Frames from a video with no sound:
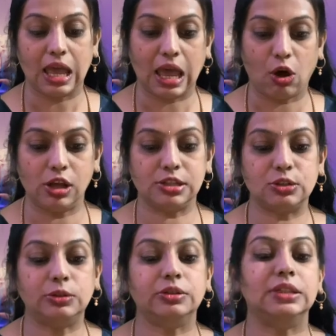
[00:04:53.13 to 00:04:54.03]

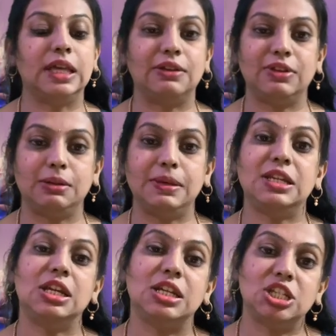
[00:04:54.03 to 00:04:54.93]
Also, there will be
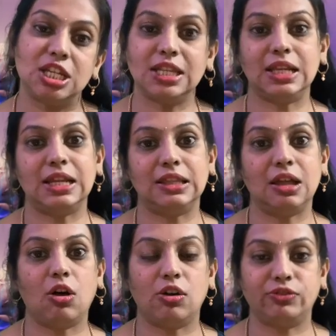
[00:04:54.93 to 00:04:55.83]

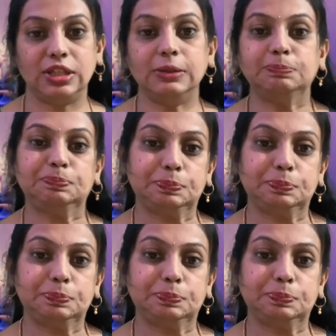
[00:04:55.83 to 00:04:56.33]
Sheetalata of the